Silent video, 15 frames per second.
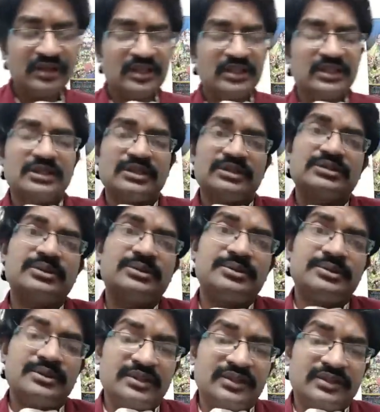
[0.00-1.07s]
So
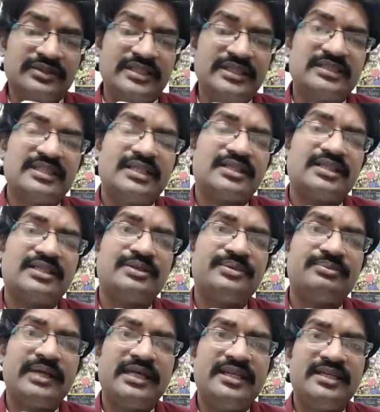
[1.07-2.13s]
these are the
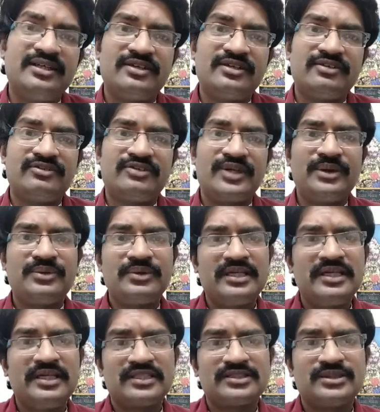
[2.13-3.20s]
main frequently
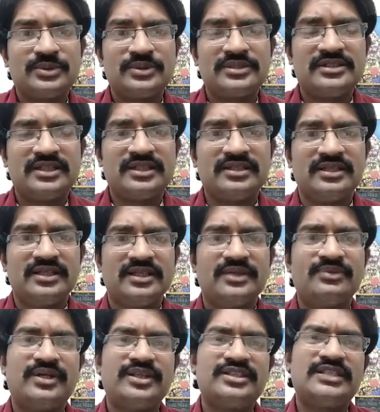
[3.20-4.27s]
asked question. Now
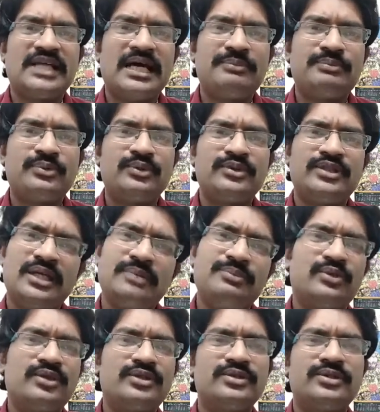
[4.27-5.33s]
what shampoo? Shampoo
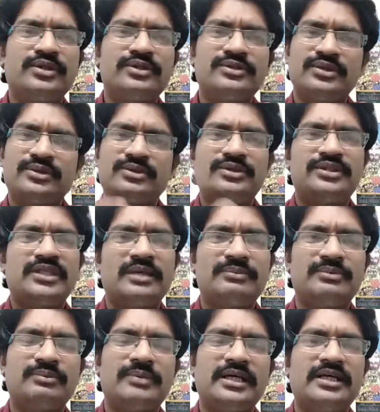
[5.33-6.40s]
also you can use a good shampoo,
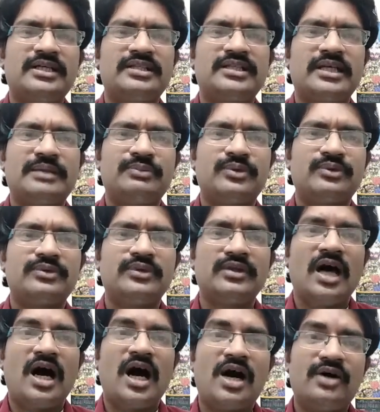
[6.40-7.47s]
mild shampoo.
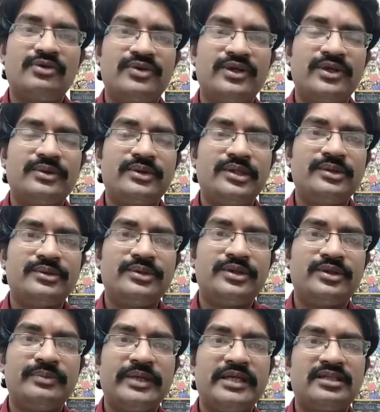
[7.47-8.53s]
How frequently you need to
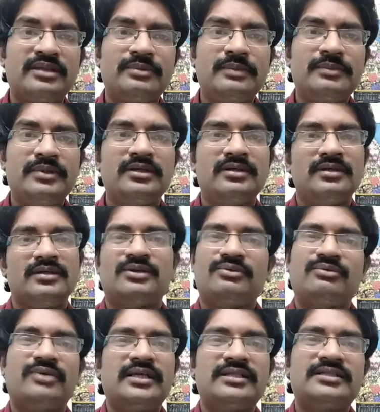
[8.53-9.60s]
bath the baby?
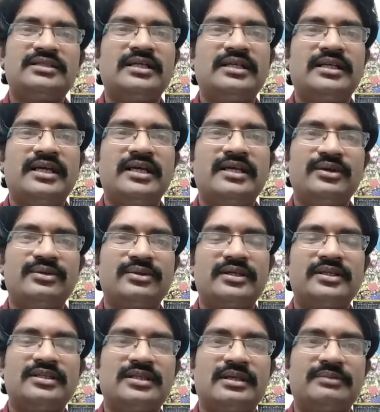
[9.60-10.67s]
Once in a day during the
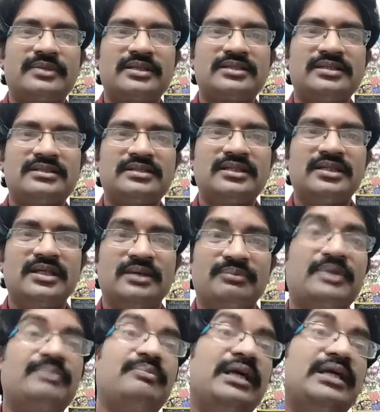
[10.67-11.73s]
summer season, but
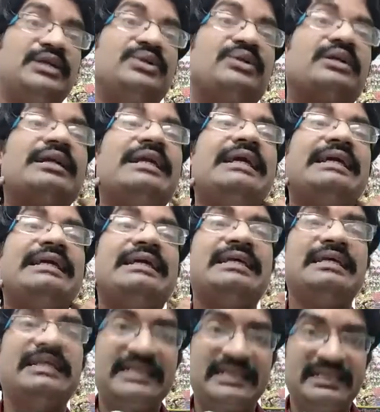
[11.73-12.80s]
make sure neck
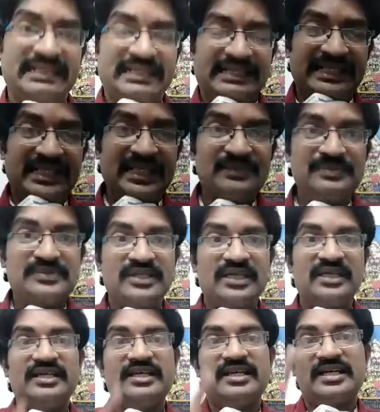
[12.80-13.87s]
area, hips
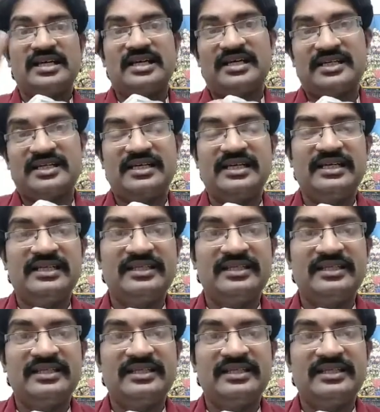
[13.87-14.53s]
area are cleaned